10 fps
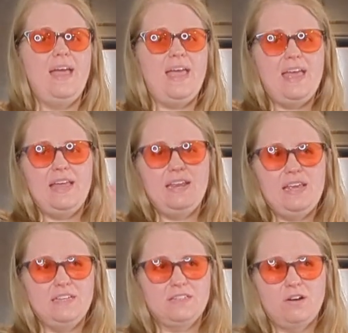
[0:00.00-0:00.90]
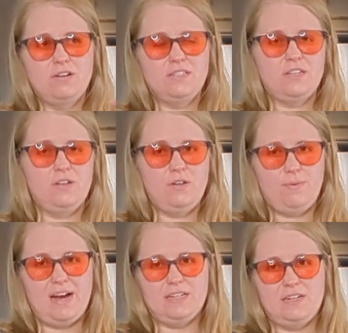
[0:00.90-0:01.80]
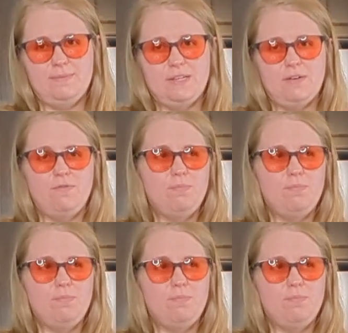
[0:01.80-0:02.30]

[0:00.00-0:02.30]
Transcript: And he started slowly rationing himself.